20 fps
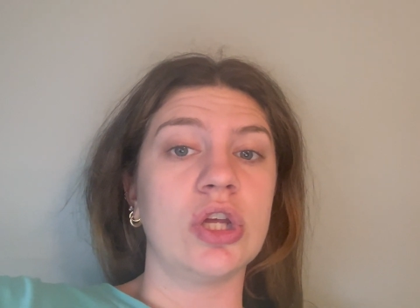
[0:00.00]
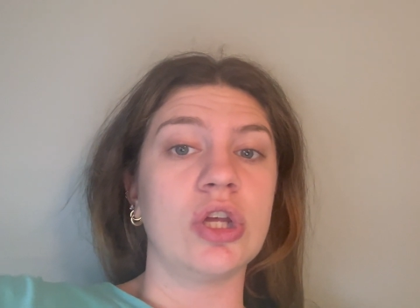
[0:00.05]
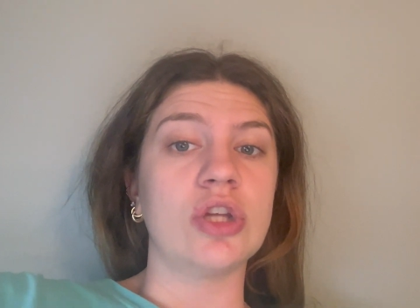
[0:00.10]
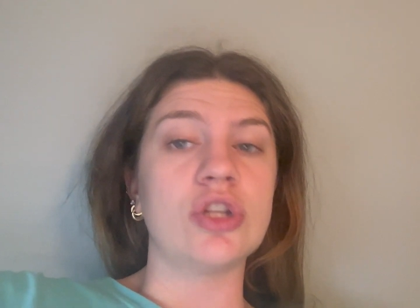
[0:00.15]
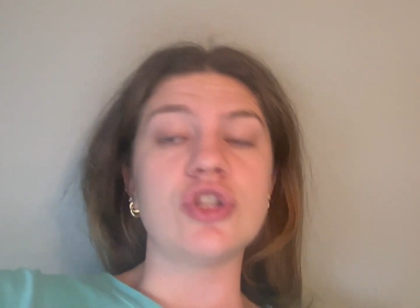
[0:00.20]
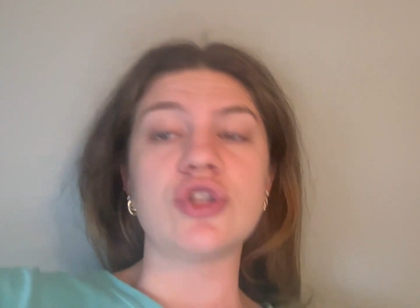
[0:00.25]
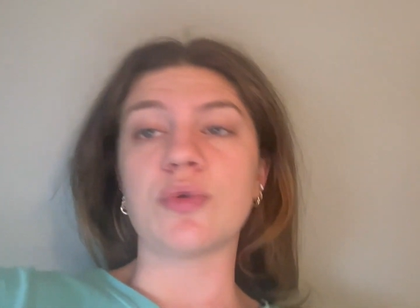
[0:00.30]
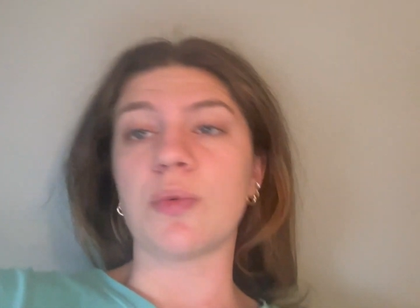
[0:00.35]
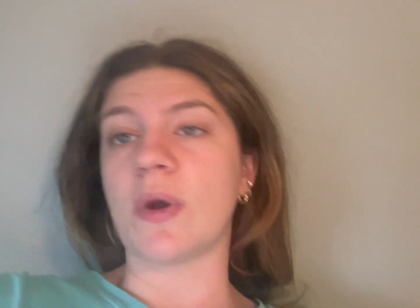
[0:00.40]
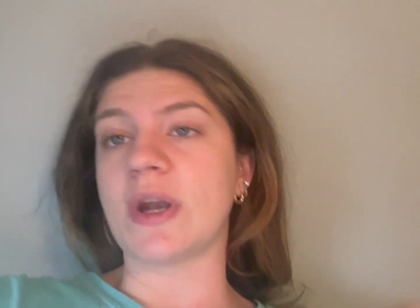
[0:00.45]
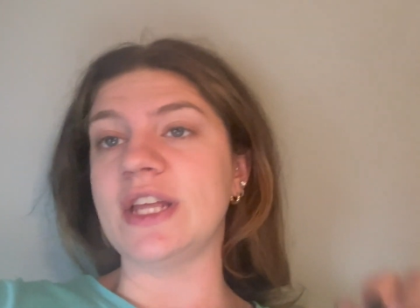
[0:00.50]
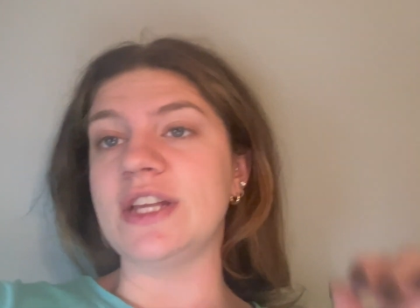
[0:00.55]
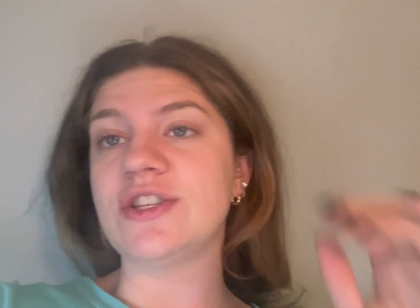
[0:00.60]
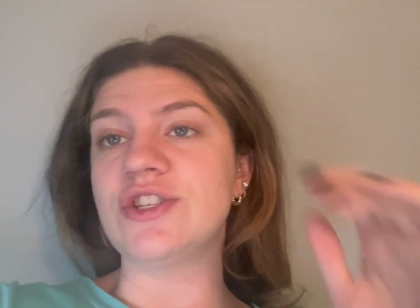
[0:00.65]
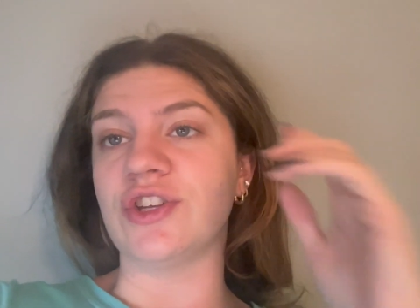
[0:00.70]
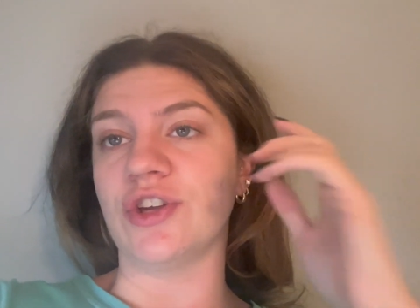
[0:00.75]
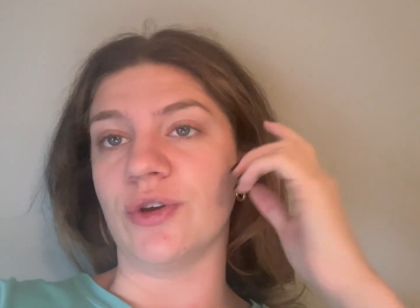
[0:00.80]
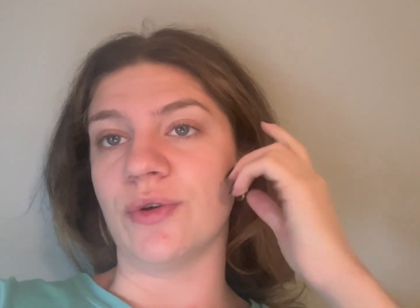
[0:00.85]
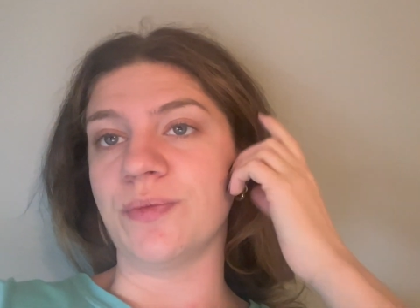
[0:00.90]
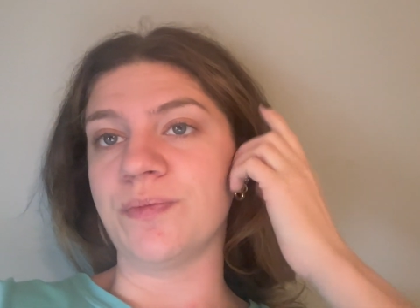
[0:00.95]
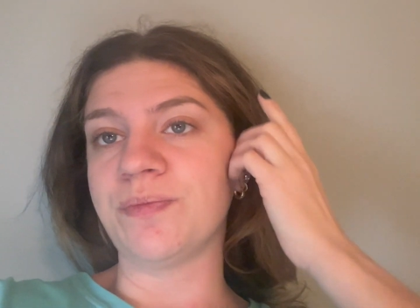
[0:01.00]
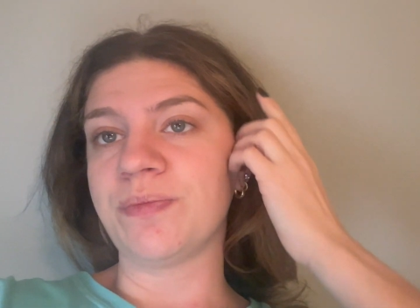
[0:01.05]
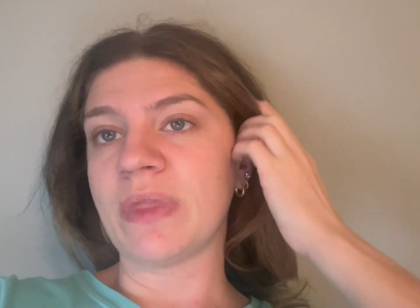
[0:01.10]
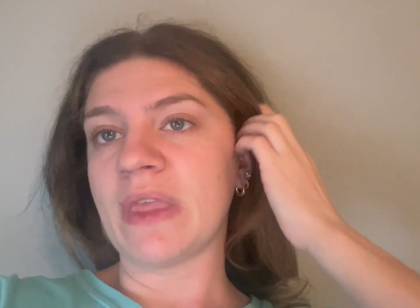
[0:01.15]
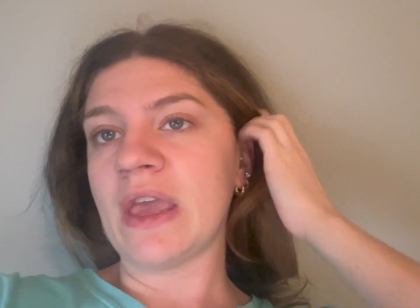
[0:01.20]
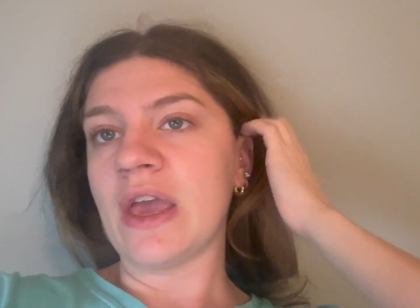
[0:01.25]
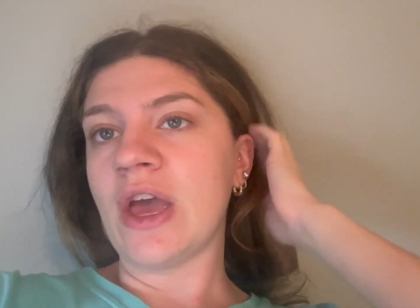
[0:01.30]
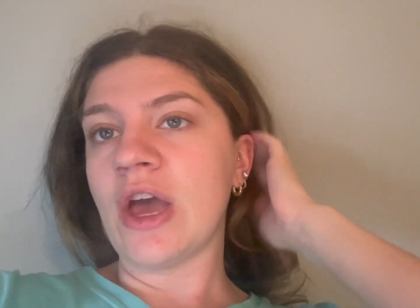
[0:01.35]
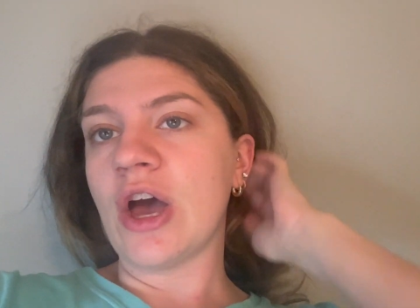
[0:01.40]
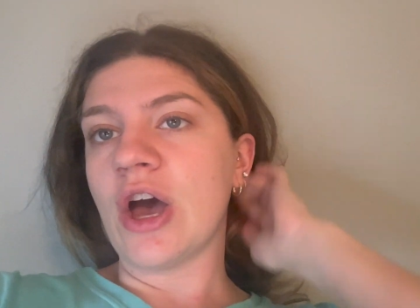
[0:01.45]
22
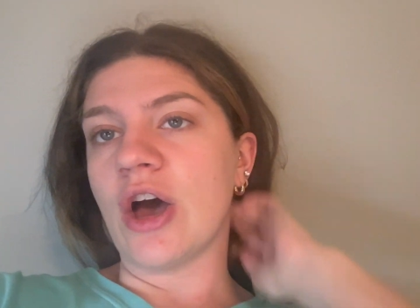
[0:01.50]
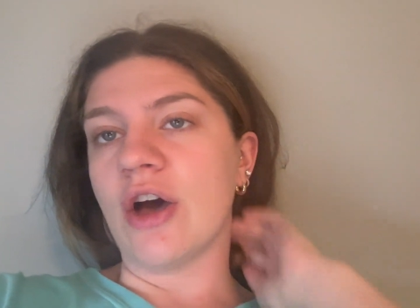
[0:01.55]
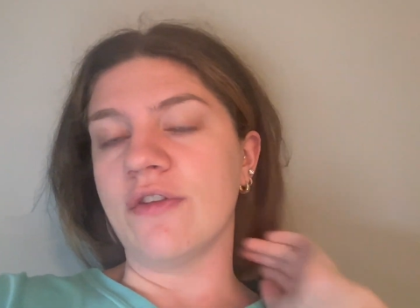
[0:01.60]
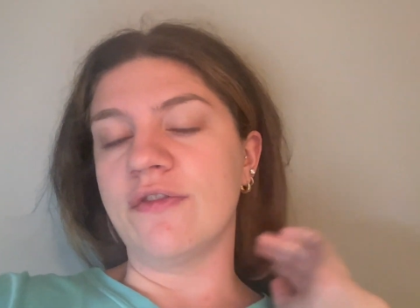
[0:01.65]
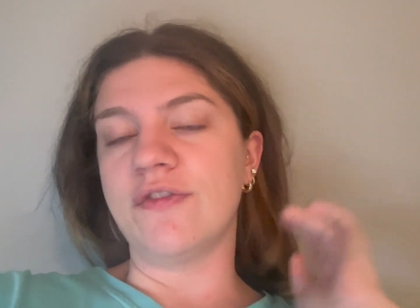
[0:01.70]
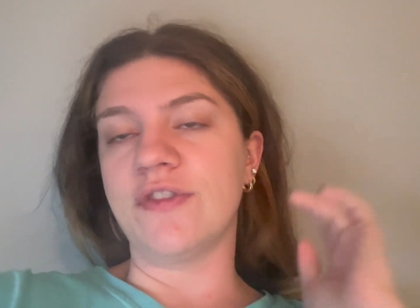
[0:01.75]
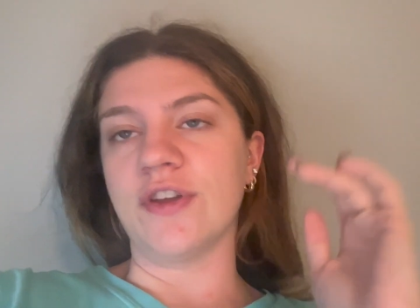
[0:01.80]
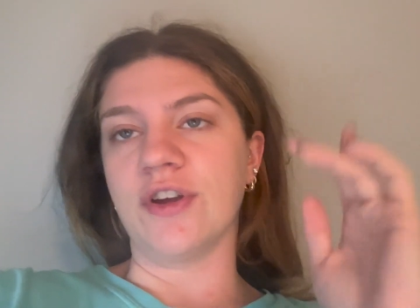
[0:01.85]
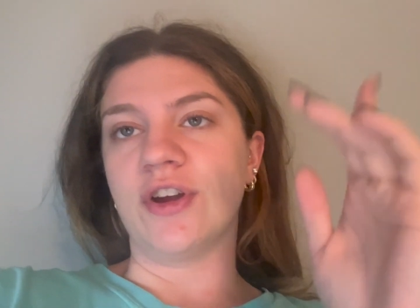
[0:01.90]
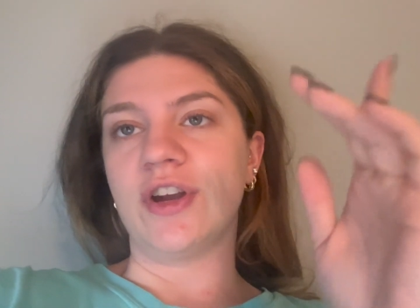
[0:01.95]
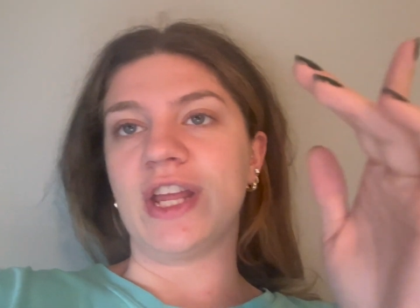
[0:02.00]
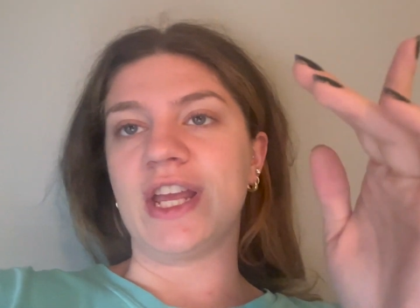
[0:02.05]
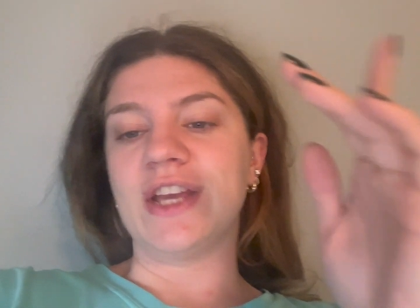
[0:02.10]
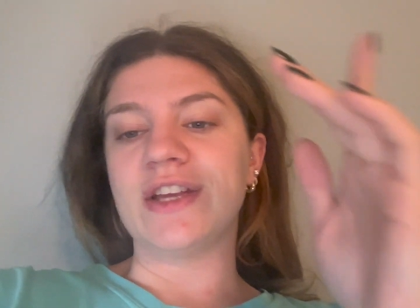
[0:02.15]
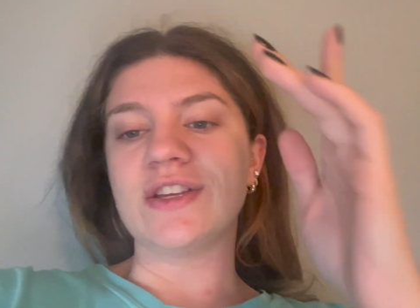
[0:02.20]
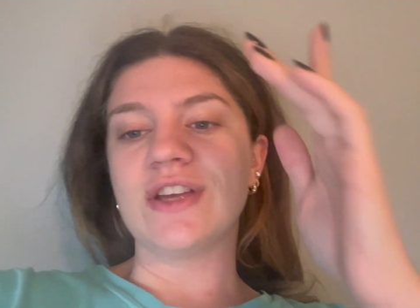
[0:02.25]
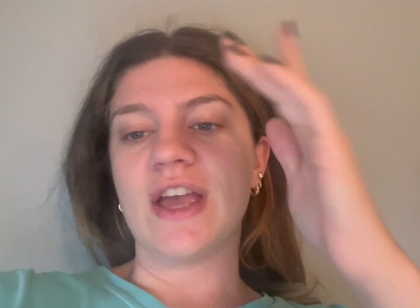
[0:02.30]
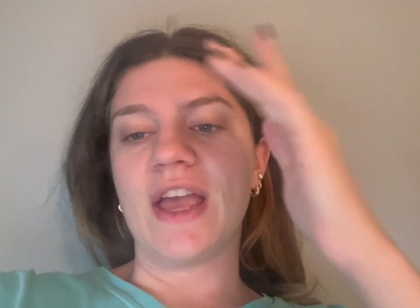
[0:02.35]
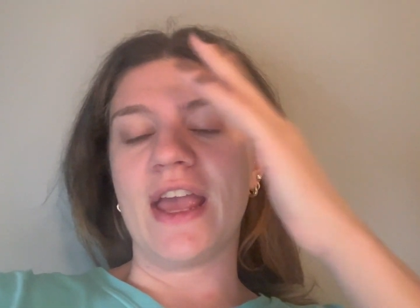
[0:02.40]
of 30,